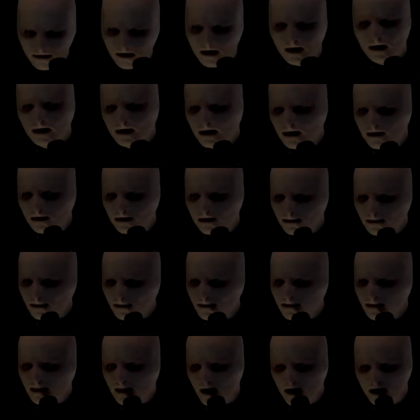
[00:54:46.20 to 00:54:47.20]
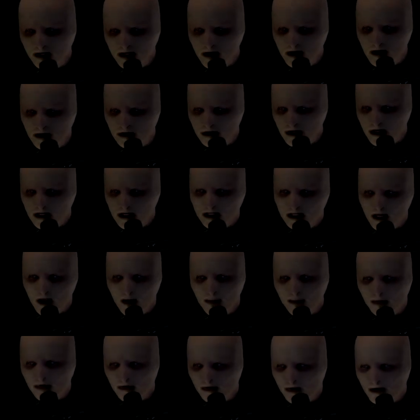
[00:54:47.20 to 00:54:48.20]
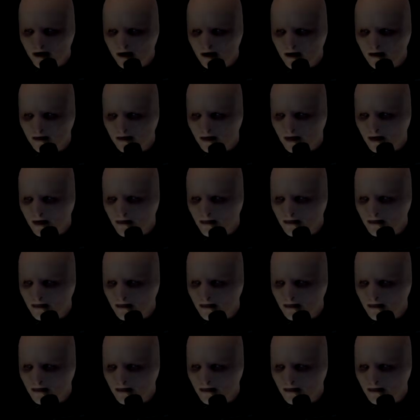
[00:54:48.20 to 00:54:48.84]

and fair enough. I did address that, but fair enough.